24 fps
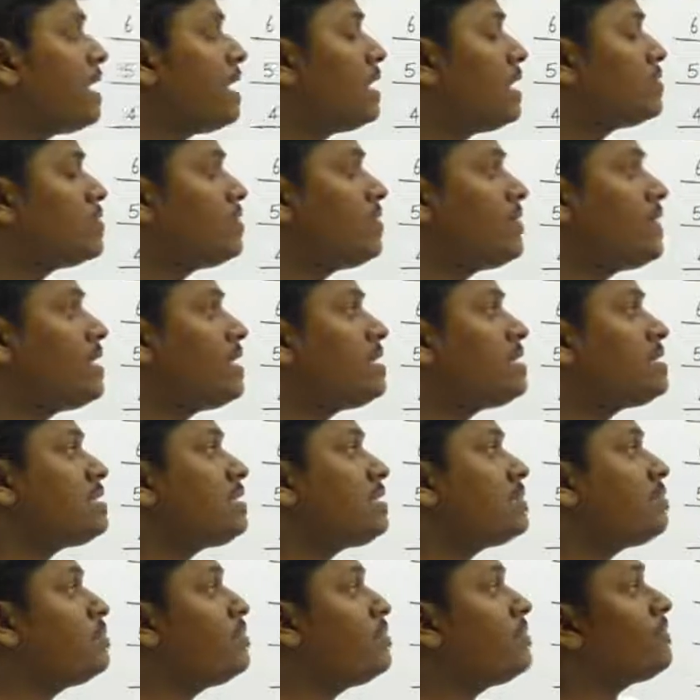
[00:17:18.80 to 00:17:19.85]
So
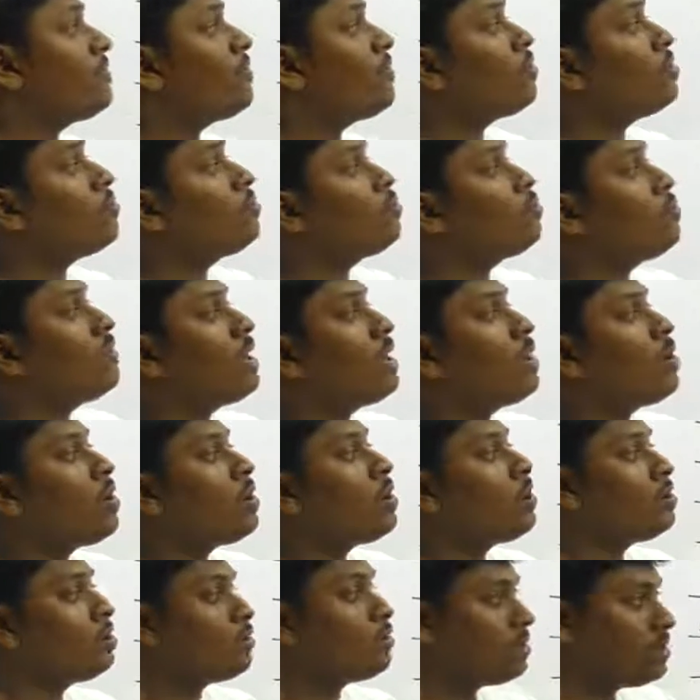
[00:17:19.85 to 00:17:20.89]
friends, before moving
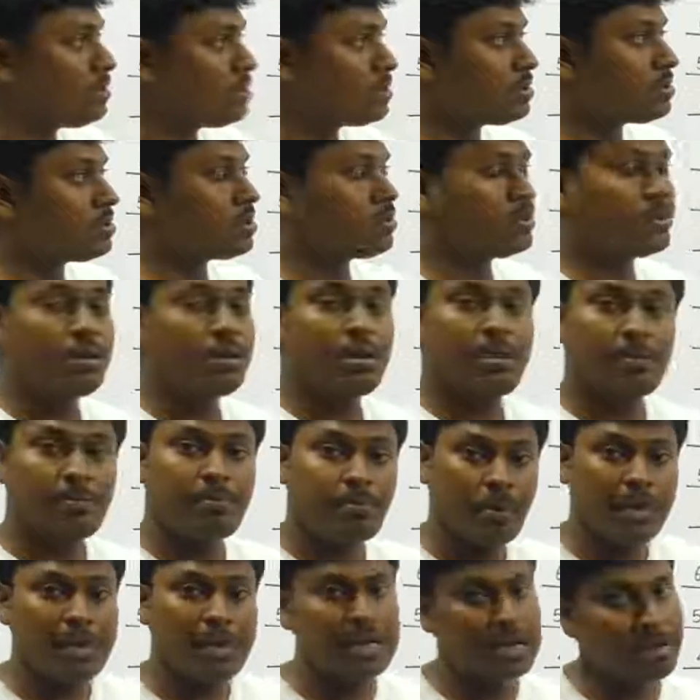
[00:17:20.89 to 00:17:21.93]
on to this
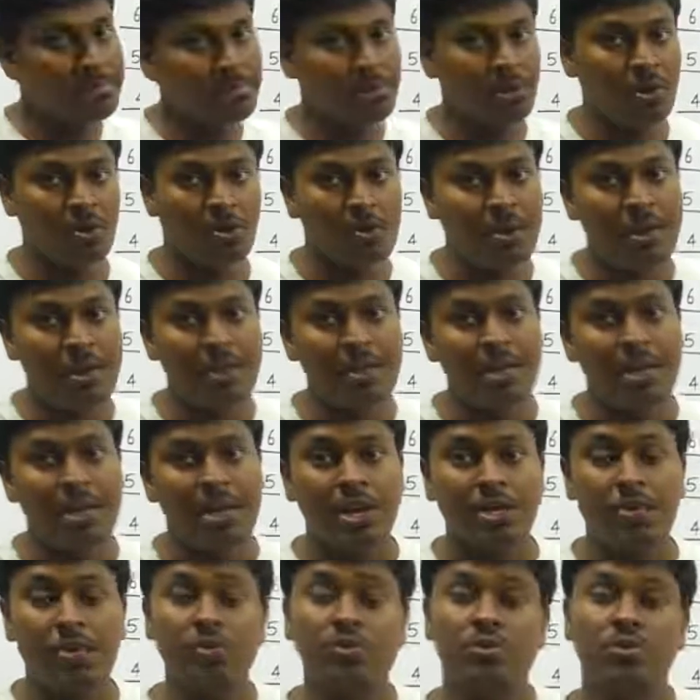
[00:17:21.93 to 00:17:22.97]
point number 1,
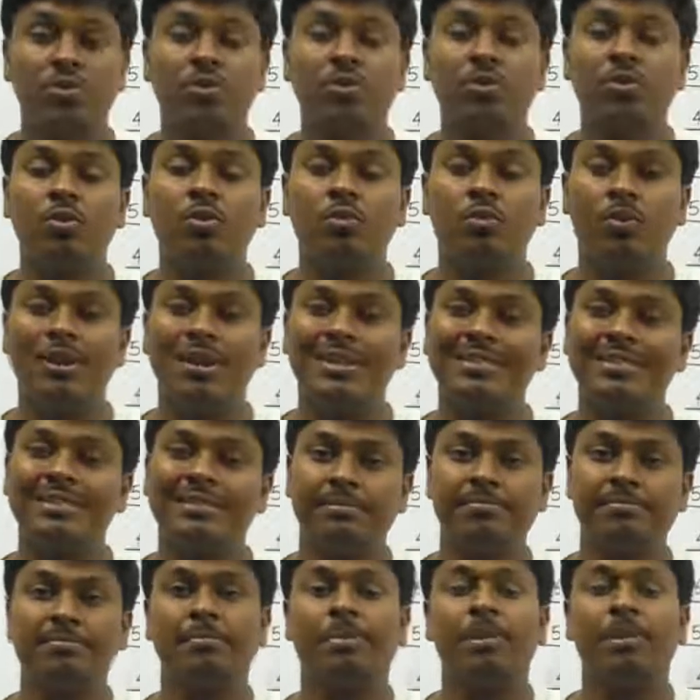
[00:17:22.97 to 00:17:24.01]
you should know one
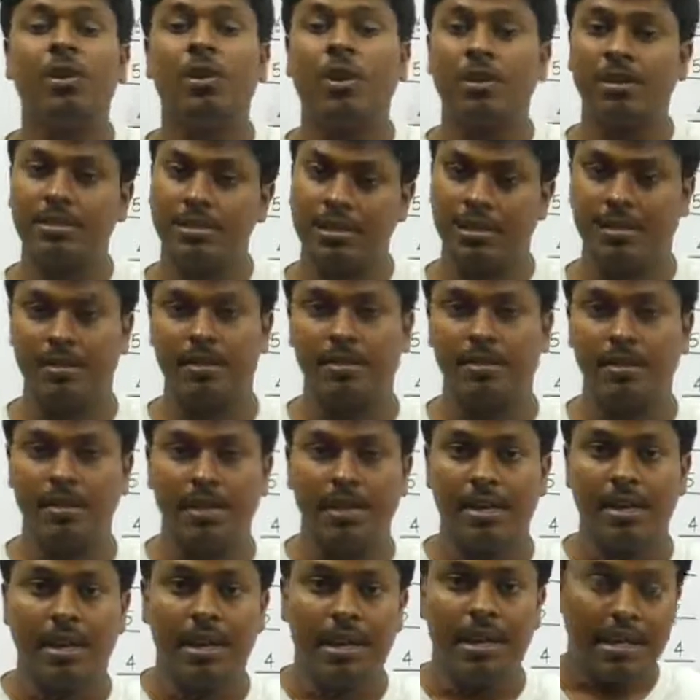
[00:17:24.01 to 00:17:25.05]
simple logic.
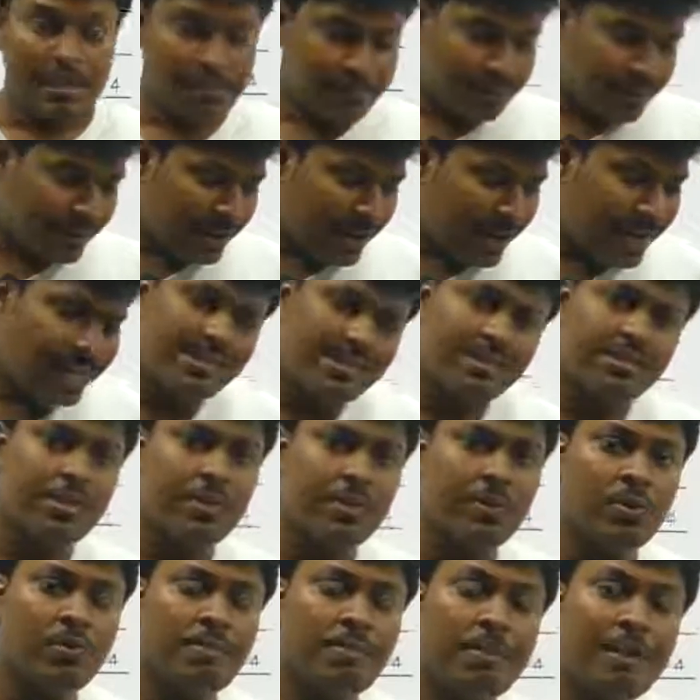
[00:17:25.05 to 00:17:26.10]
If I ask
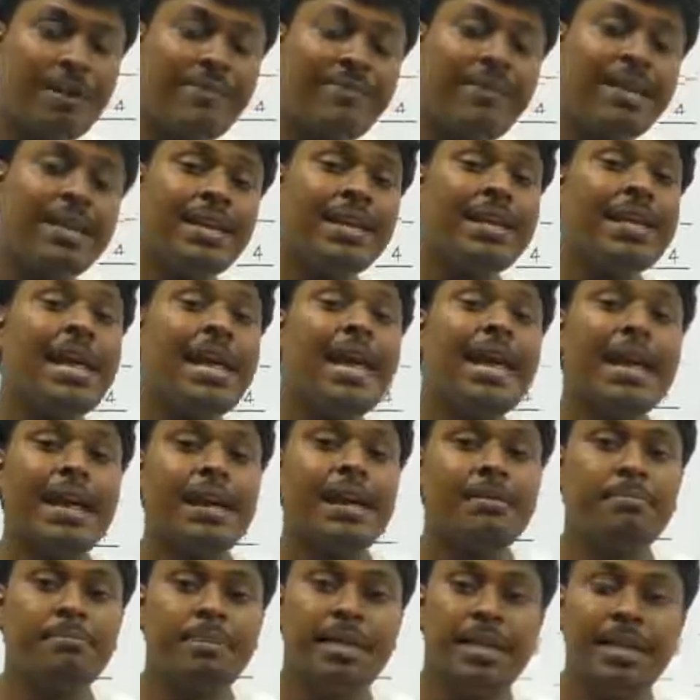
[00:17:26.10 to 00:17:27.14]
you, between A
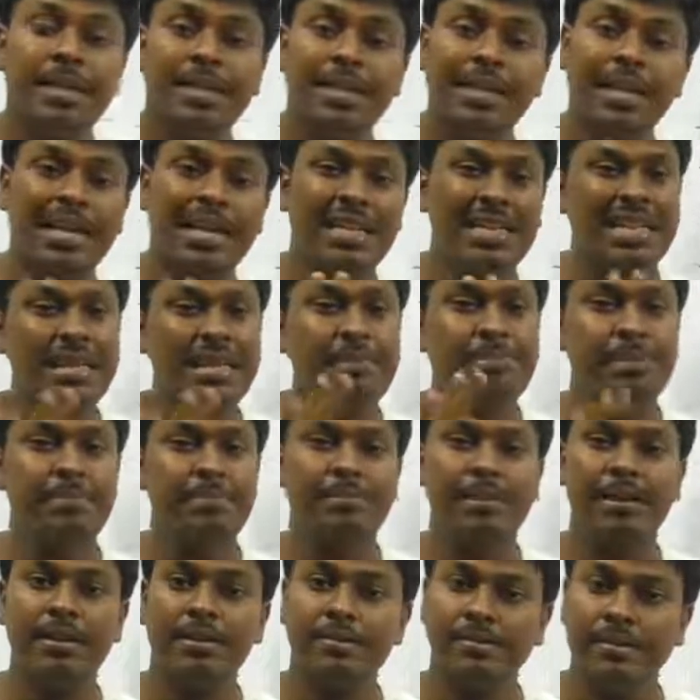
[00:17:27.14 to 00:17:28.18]
and B there are 3
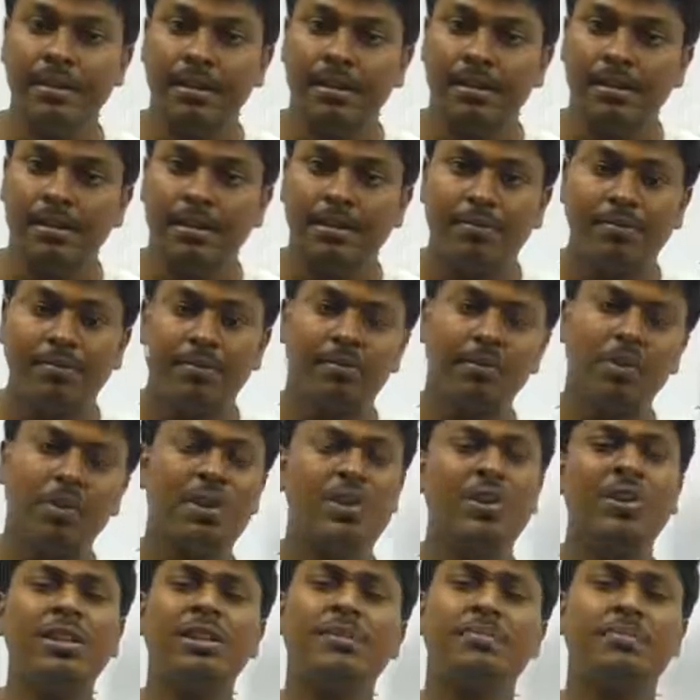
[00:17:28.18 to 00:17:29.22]
people living,
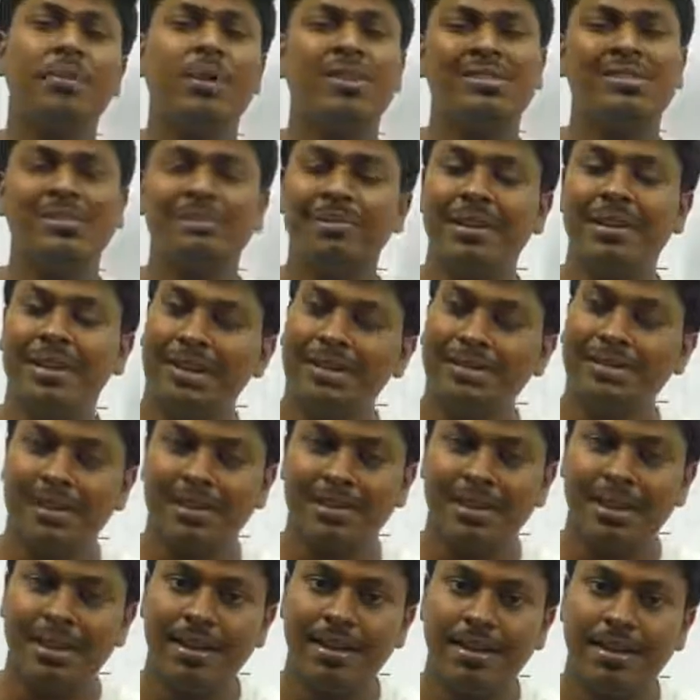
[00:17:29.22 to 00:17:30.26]
what all the possibilities are
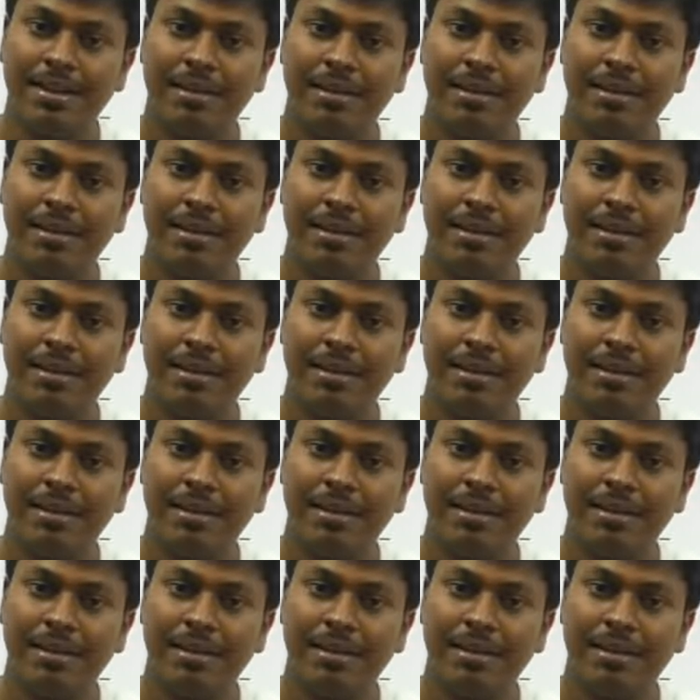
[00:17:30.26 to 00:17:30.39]
there?